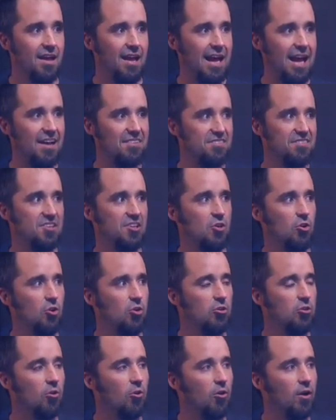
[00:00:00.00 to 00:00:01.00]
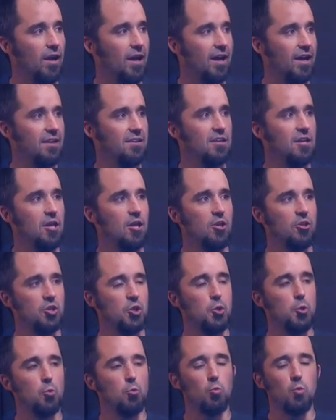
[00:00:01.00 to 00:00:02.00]
Acetyl chloride,
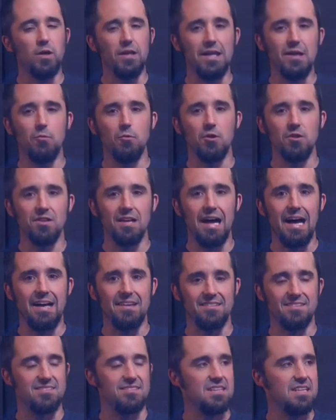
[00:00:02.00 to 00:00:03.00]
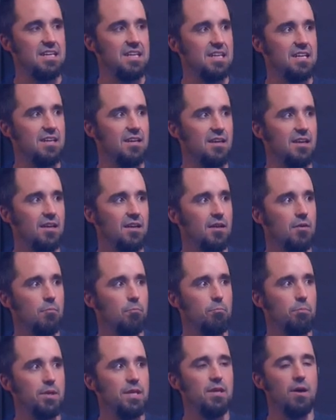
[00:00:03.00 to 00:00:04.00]
you really will not see
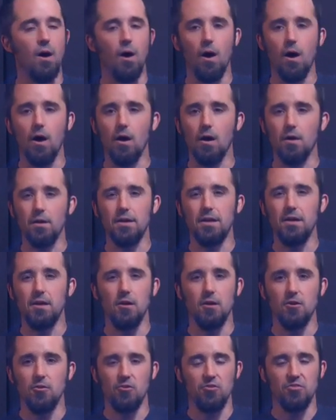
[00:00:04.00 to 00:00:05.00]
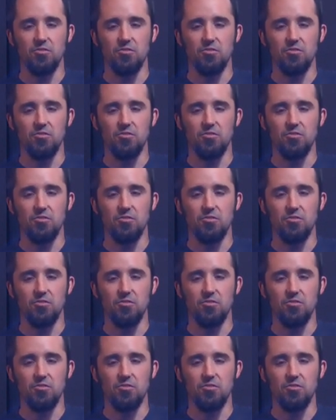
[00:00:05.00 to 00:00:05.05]
Br here.